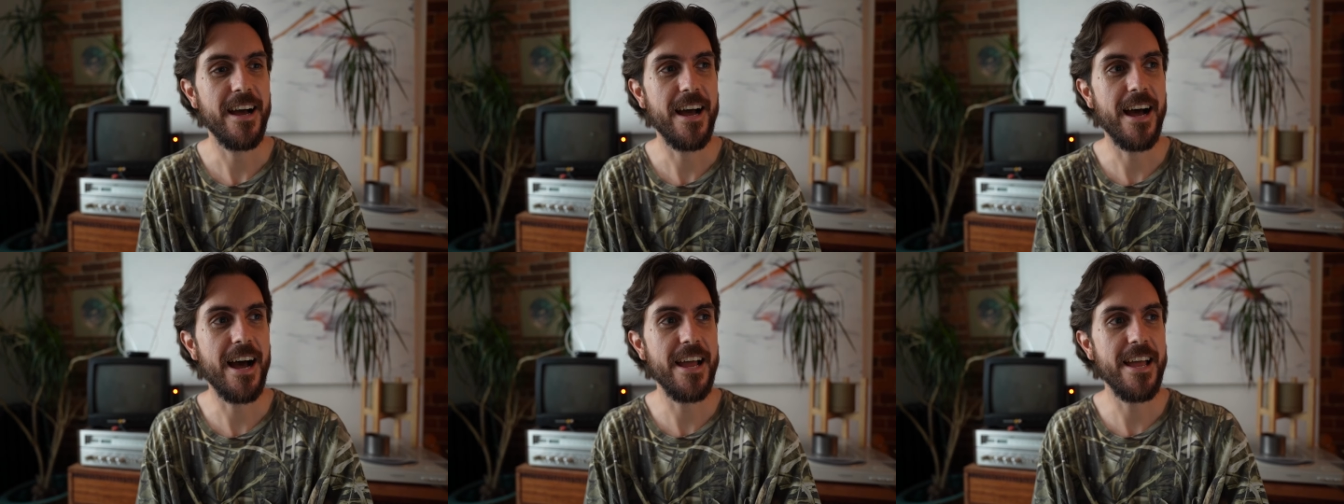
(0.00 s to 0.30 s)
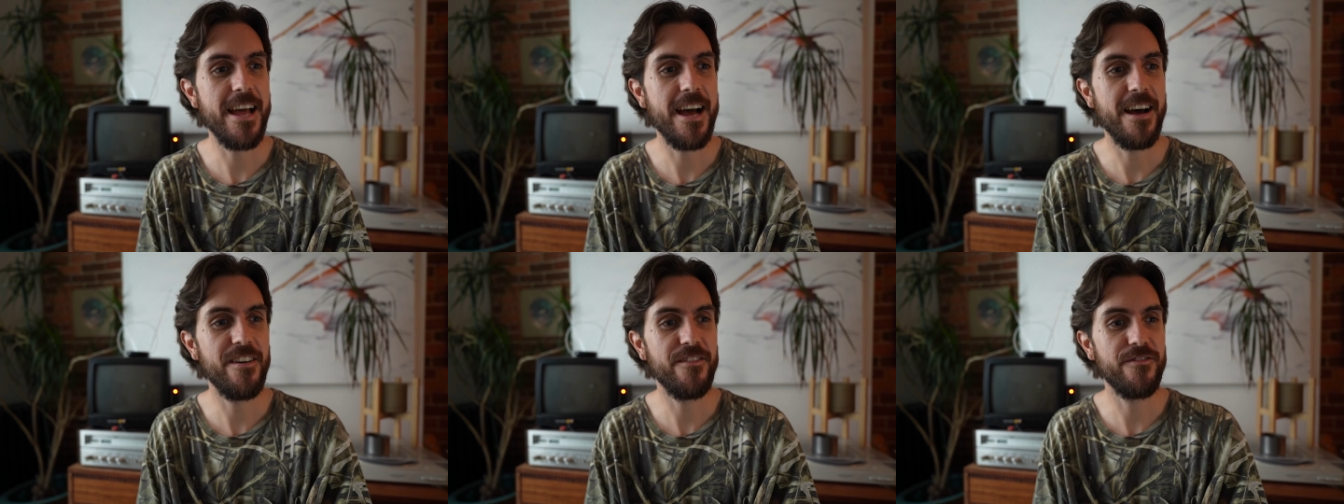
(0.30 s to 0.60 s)
I
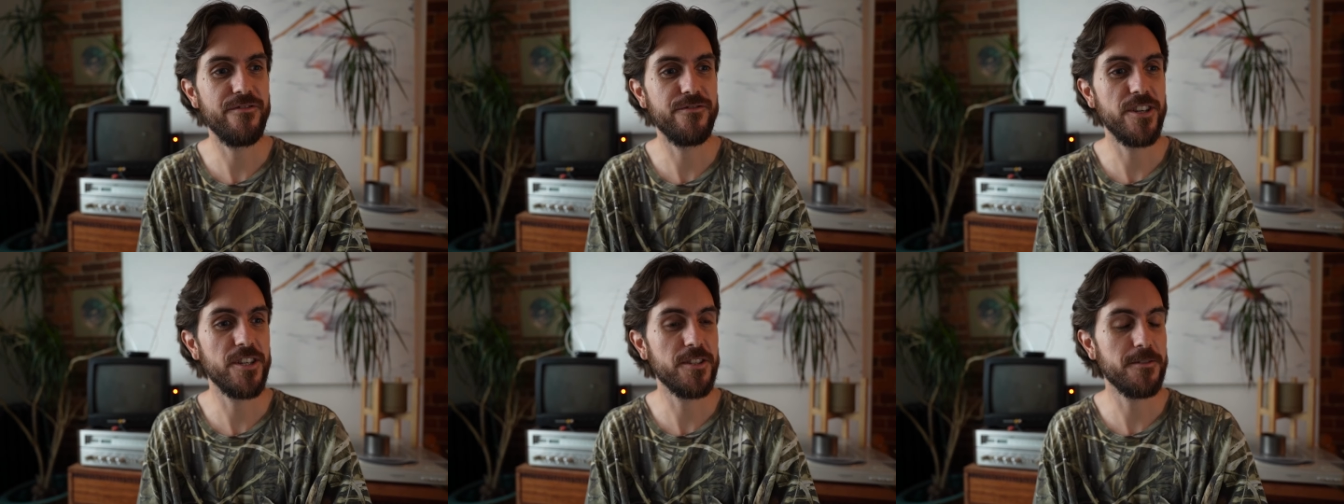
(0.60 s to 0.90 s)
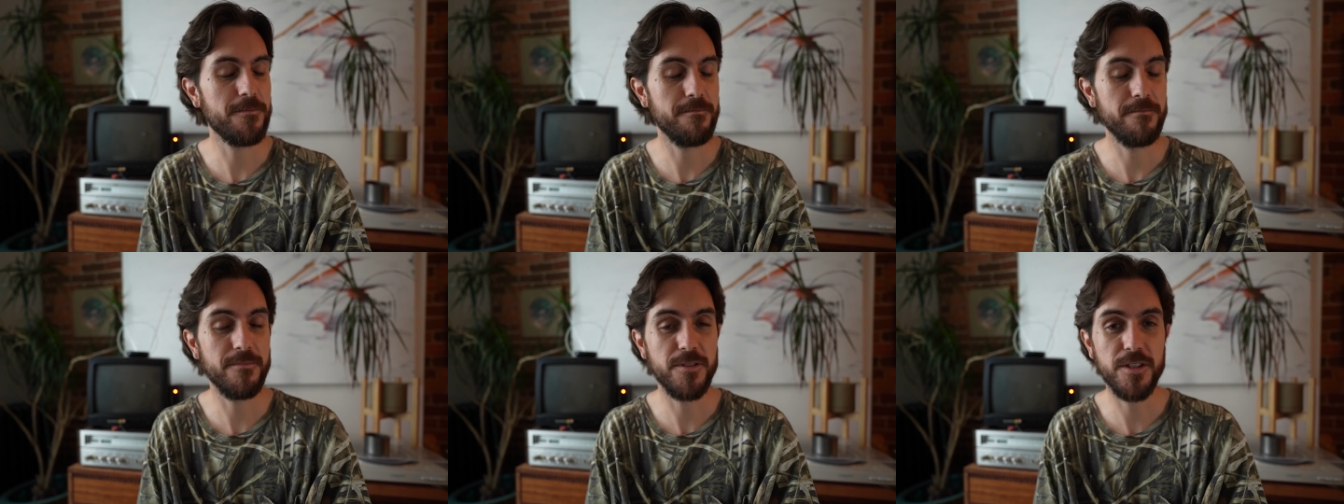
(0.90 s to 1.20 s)
have just
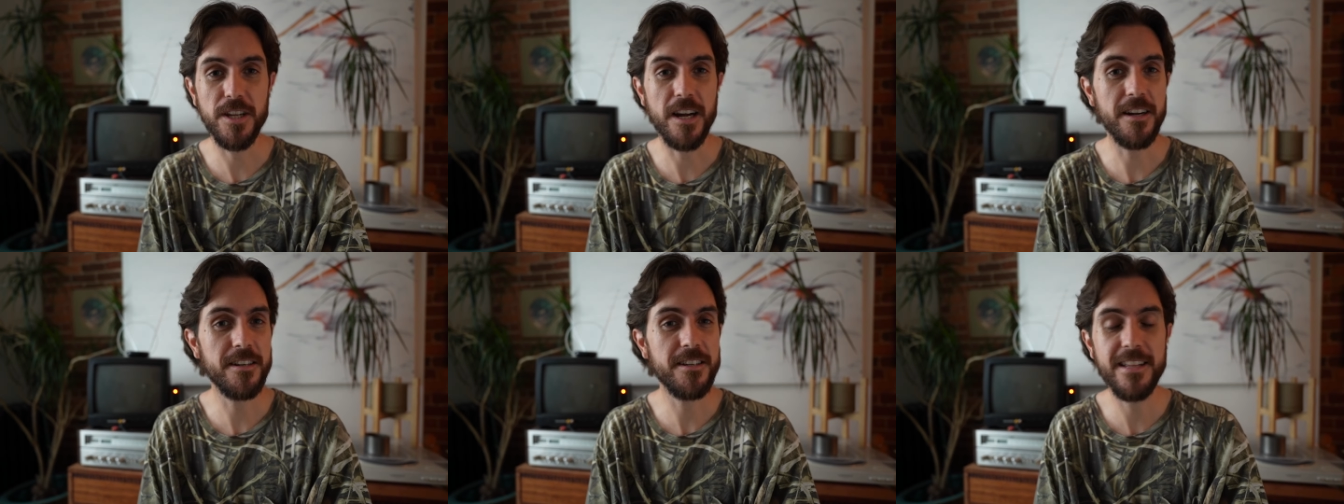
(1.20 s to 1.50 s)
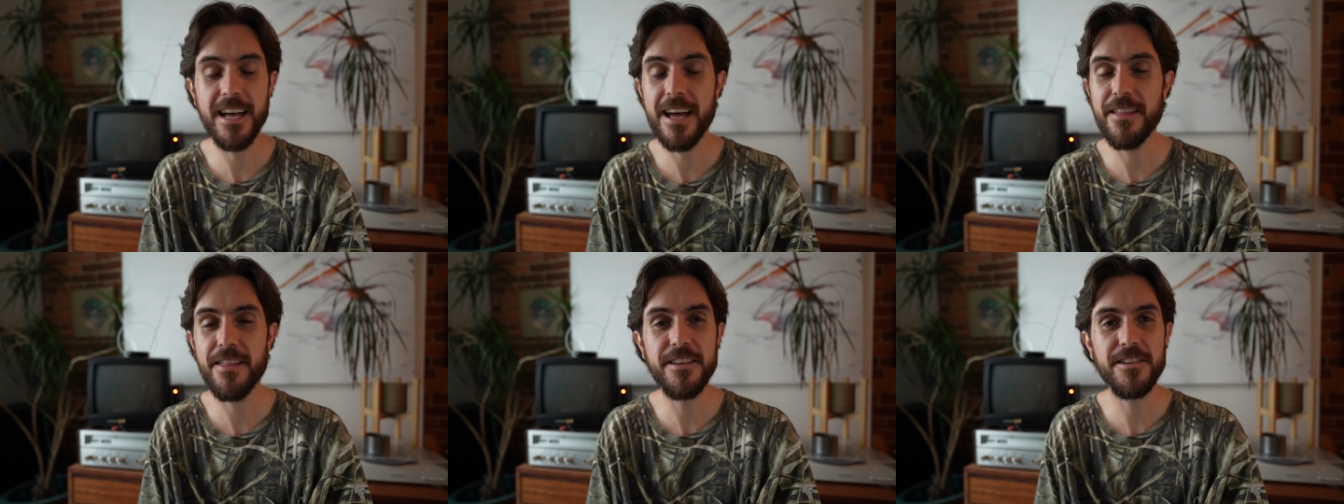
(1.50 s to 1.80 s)
stuck to
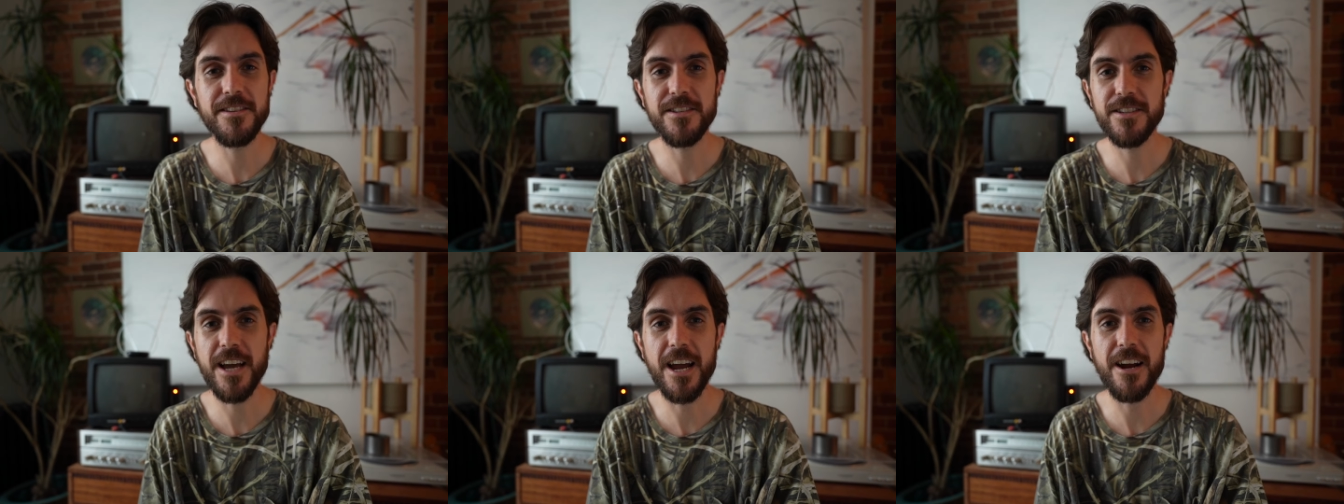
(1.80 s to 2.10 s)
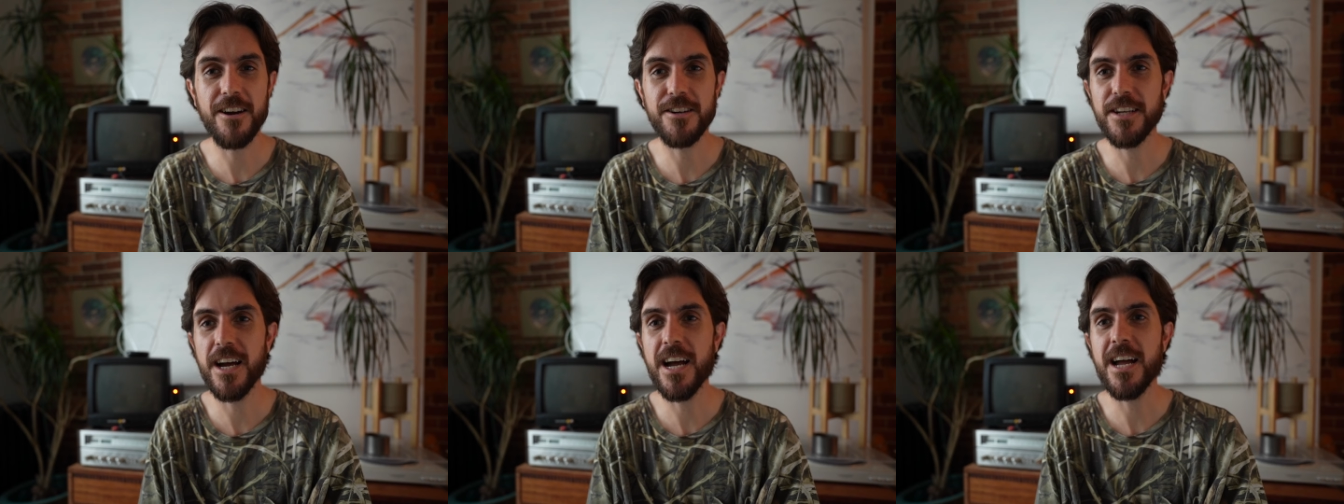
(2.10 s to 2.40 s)
that this
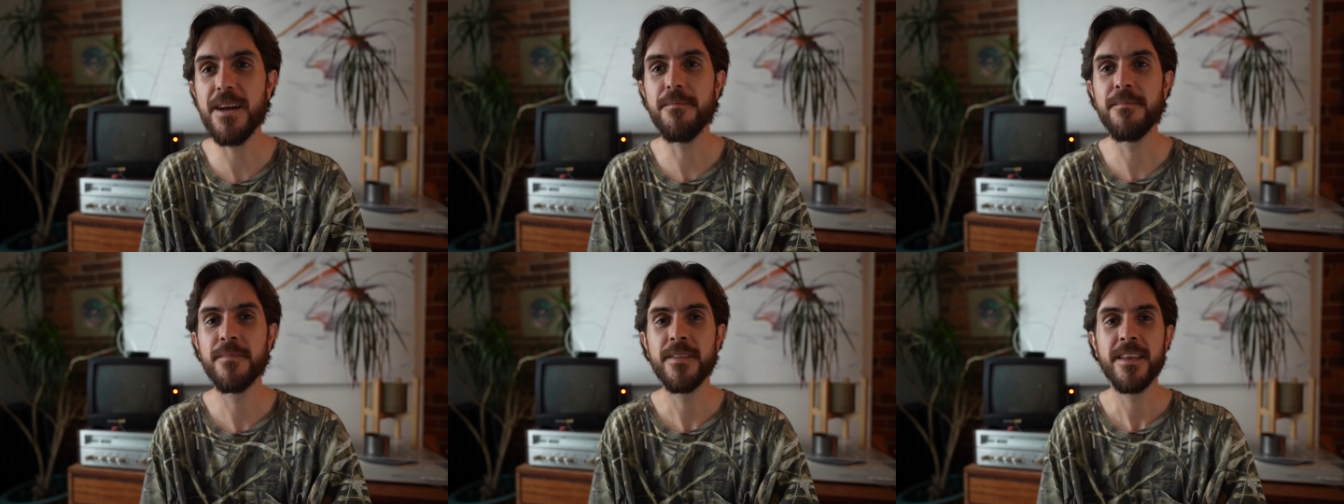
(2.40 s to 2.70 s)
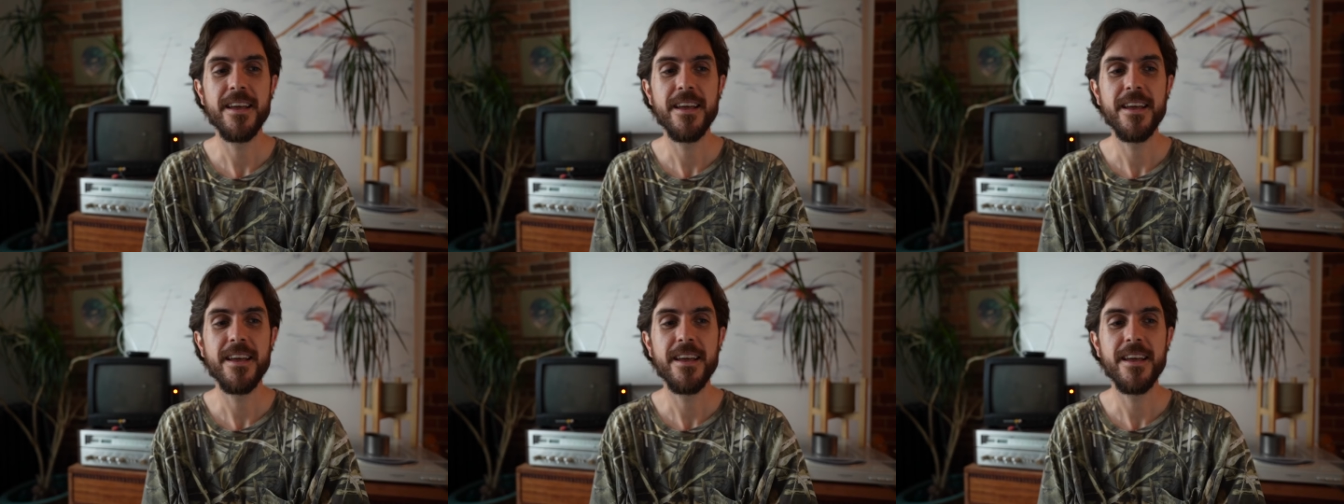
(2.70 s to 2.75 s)
entire time.